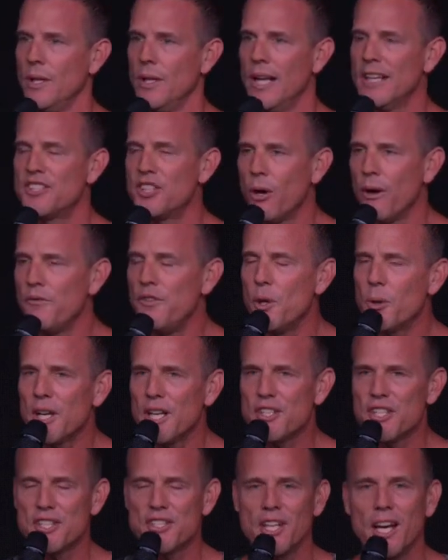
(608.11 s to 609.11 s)
And so, if you
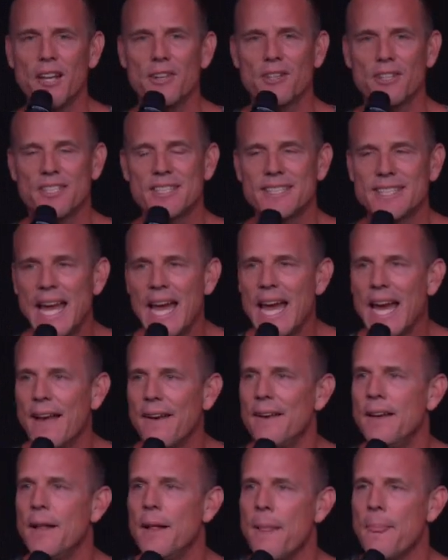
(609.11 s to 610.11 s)
can just
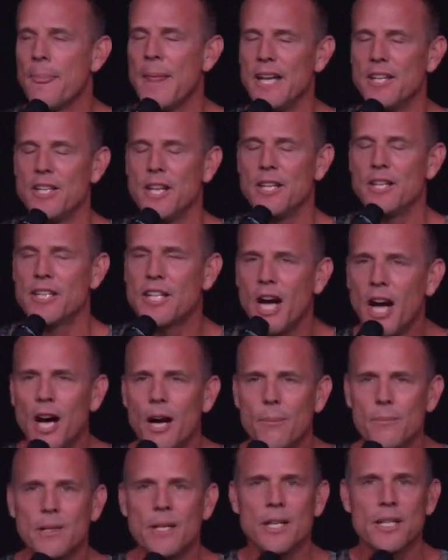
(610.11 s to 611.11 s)
understand that and
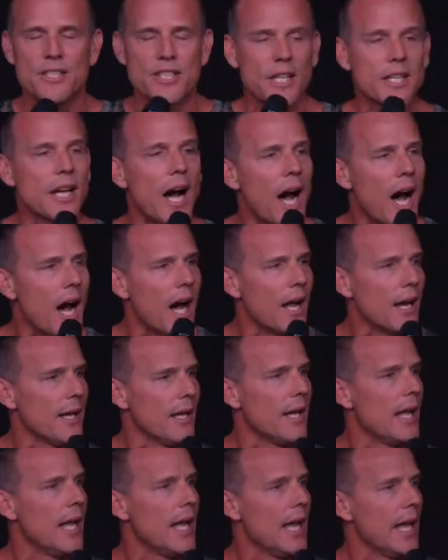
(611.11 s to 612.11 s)
come to God
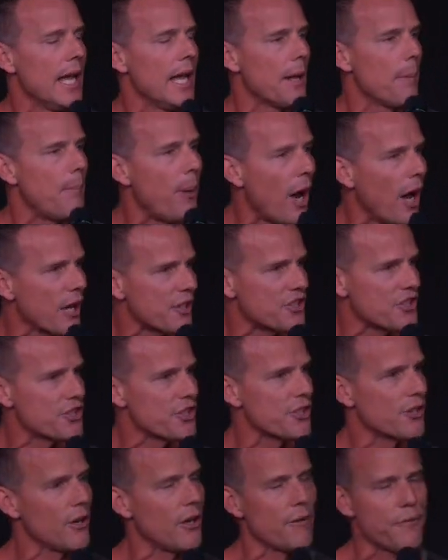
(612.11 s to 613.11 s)
in a
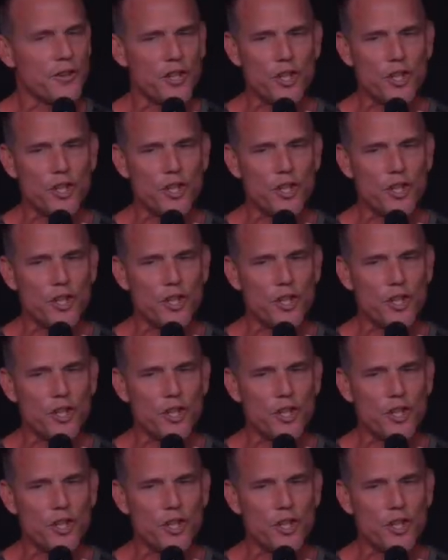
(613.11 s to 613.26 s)
posture of